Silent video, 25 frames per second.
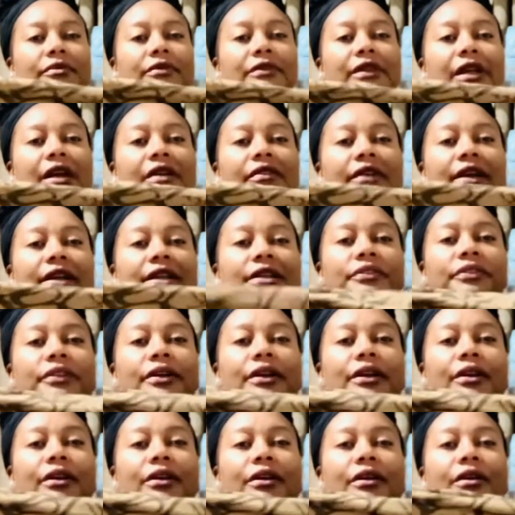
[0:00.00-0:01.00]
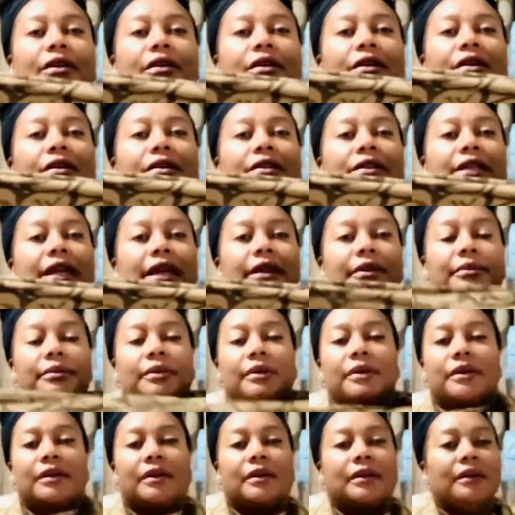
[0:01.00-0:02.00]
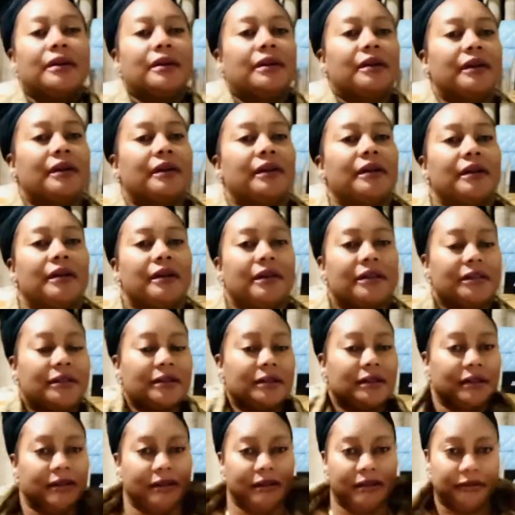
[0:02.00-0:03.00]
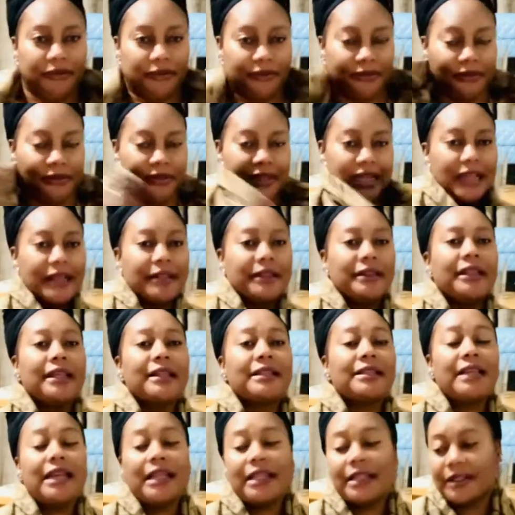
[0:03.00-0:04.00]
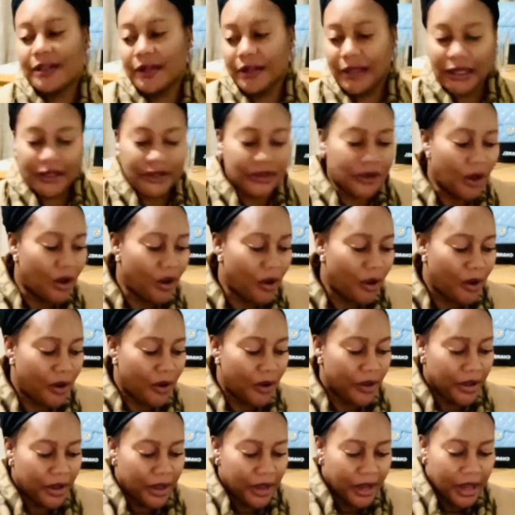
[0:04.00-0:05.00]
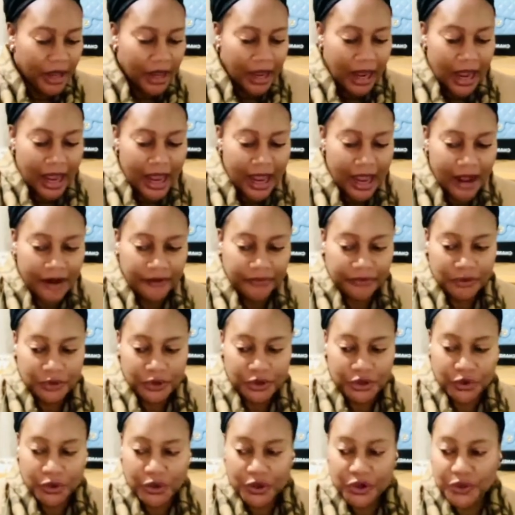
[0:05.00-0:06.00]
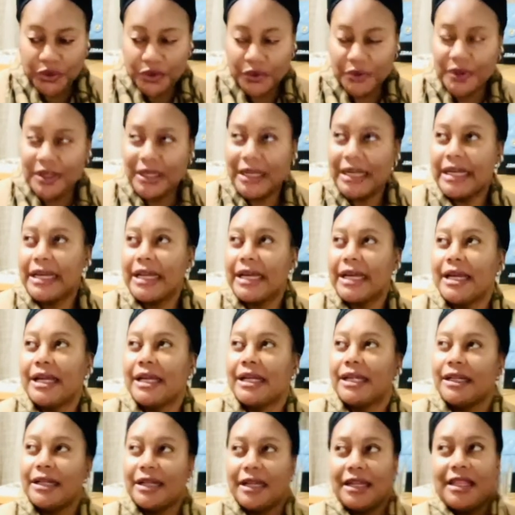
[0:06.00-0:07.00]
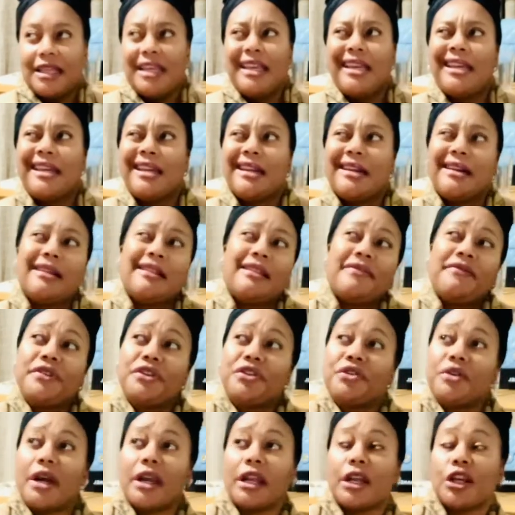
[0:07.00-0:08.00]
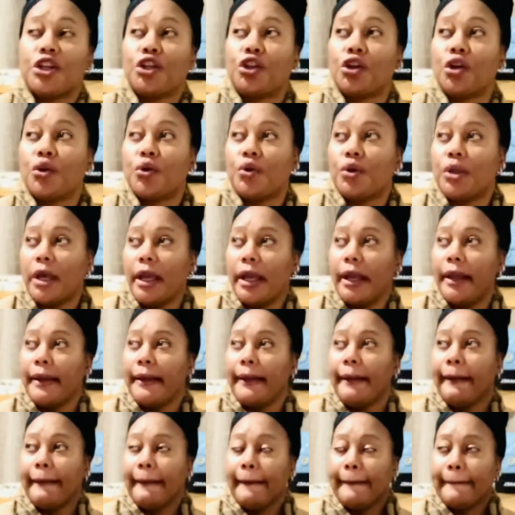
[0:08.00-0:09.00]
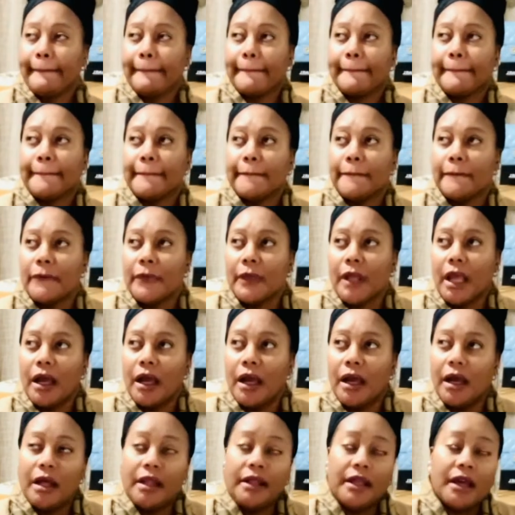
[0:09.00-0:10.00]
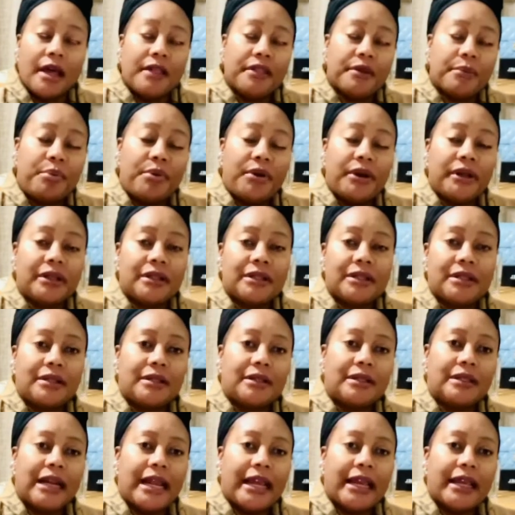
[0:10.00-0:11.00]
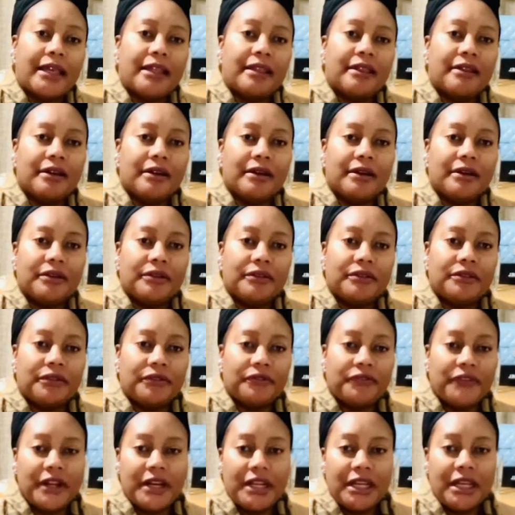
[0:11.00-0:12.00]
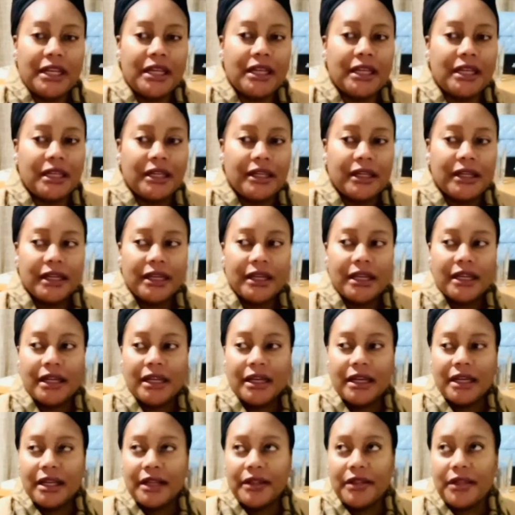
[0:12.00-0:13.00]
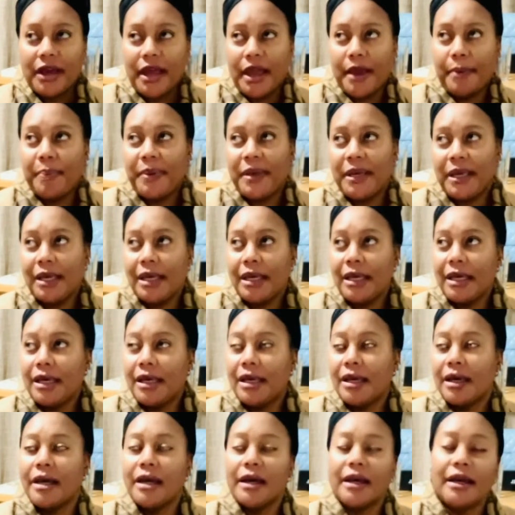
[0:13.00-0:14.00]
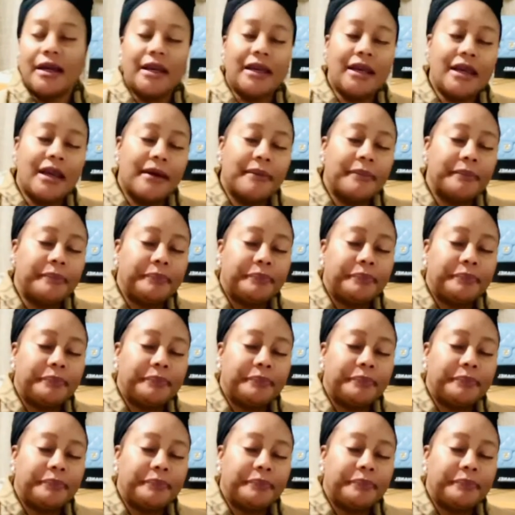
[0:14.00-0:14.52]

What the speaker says: I've had it for a long, long time. So, yeah, that's it. So that's all I have to show you. And then I think in another video I can show you the other prints, like the Veni, the Epi, yeah,